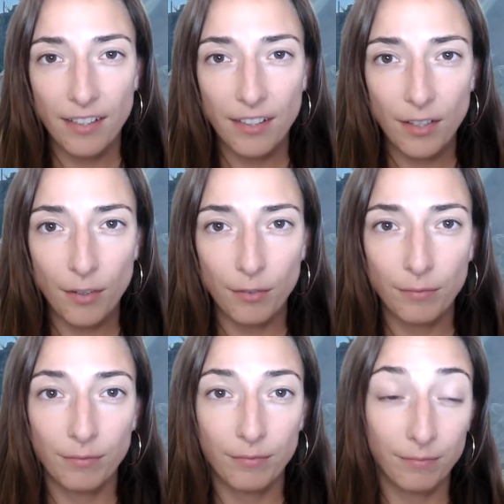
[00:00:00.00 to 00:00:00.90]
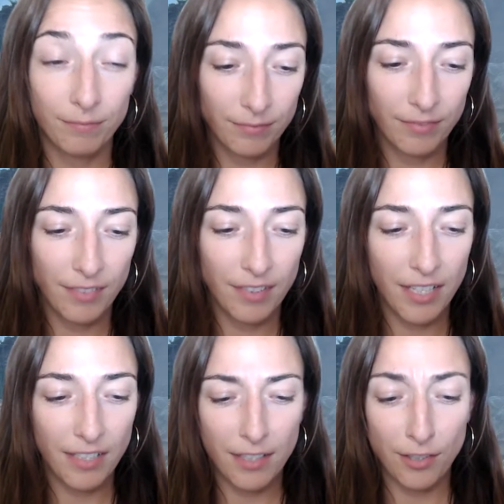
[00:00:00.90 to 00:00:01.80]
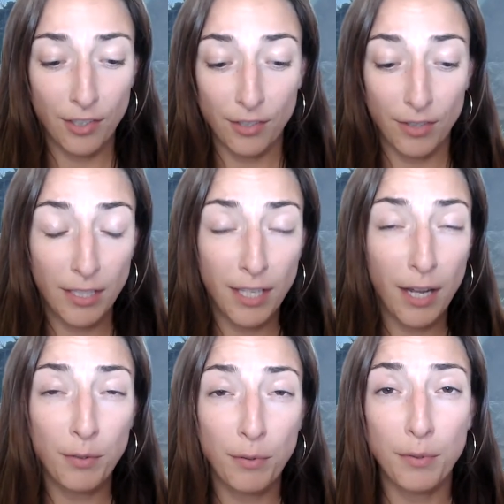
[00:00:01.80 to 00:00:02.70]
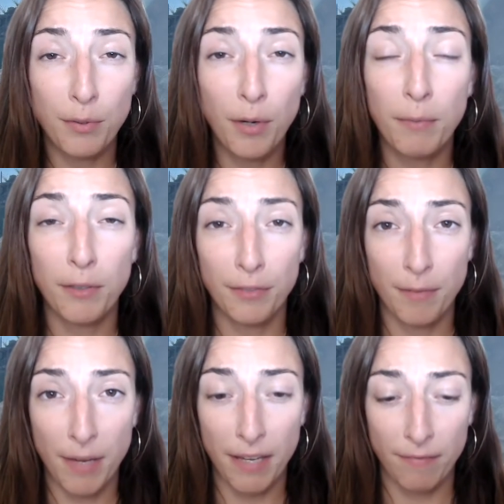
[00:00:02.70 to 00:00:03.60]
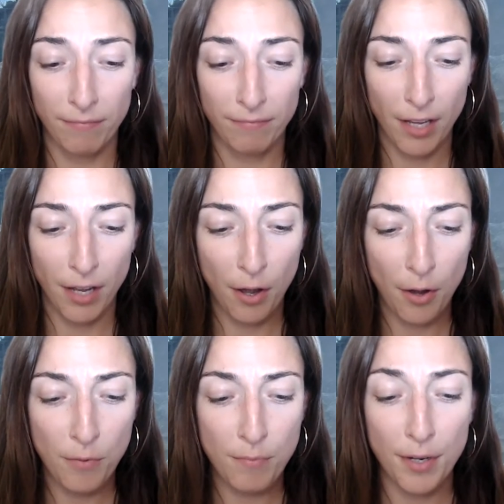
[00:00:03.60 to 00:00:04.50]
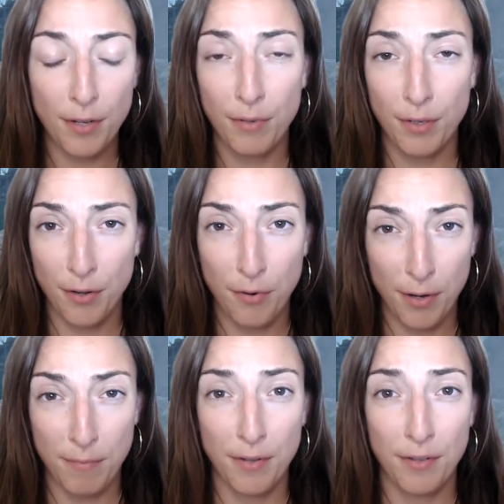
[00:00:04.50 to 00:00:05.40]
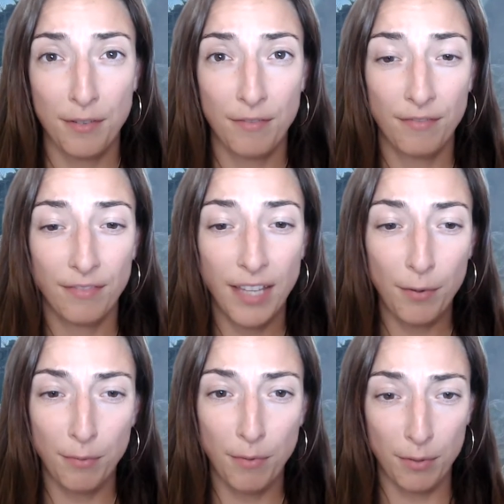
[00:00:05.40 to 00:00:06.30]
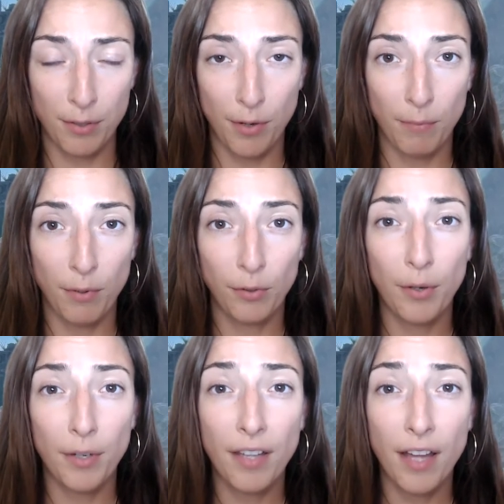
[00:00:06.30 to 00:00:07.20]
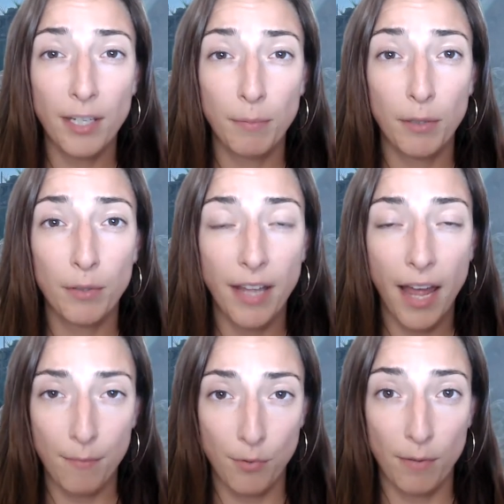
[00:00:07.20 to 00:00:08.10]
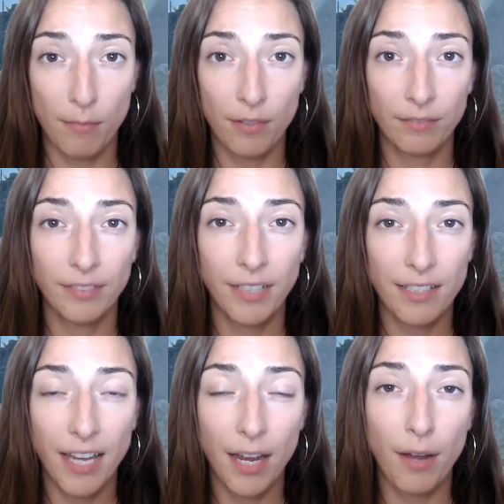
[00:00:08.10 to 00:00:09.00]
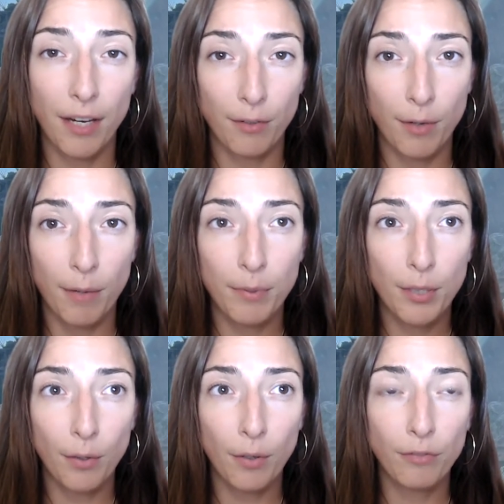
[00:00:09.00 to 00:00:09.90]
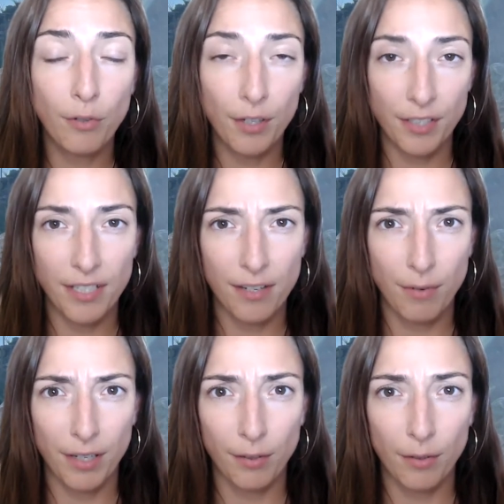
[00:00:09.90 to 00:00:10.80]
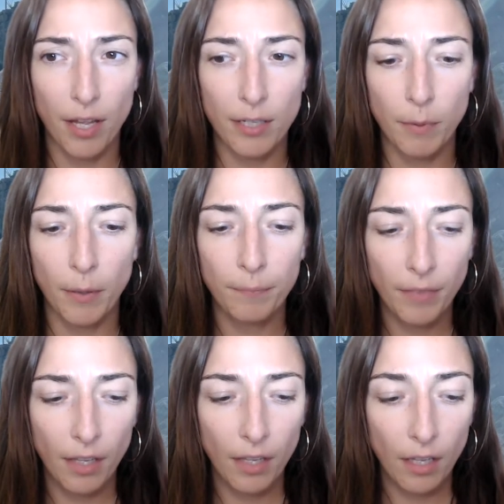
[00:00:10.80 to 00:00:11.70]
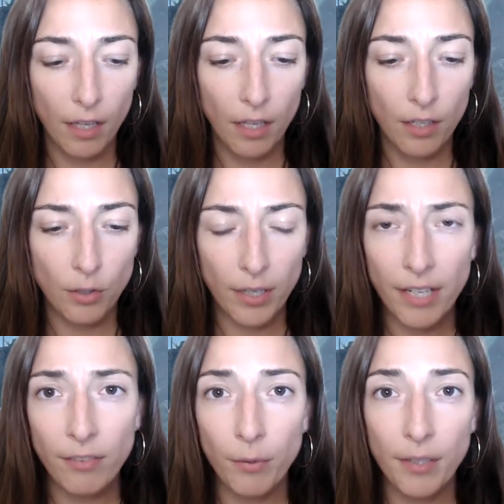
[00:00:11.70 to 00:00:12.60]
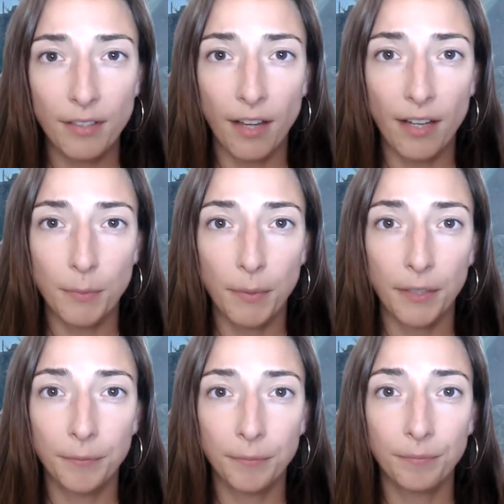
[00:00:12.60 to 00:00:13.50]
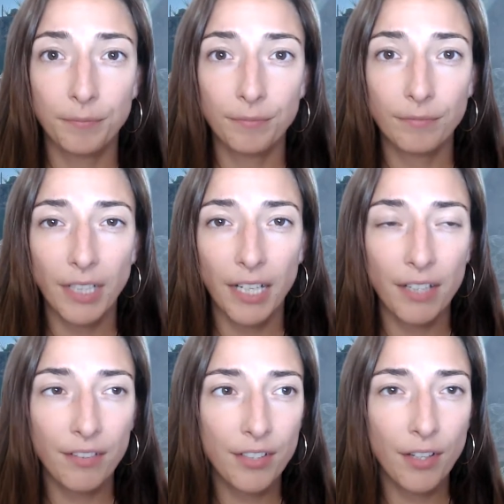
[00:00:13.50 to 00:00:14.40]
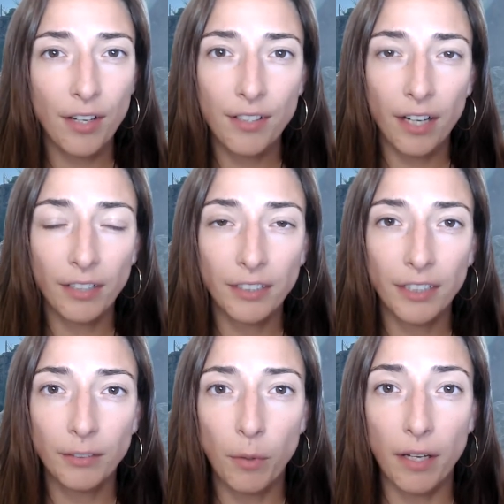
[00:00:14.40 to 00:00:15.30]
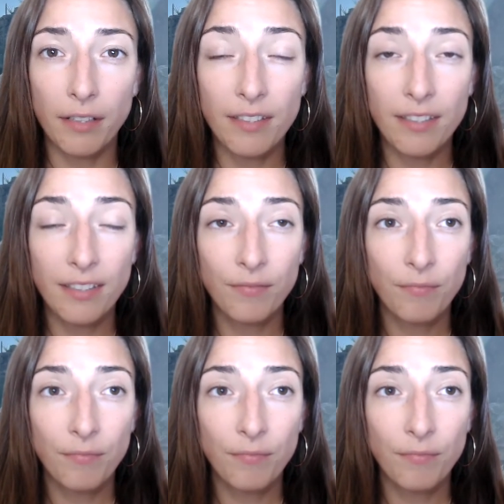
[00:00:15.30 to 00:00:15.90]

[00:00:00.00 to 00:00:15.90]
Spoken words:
So that this is just that was what was normal for me. A home birth was a normal, that was what was normal. Going to the hospital was abnormal. That's how I grew up. So of course I didn't want to go to the hospital. So I never went to the hospital. I never saw a doctor once.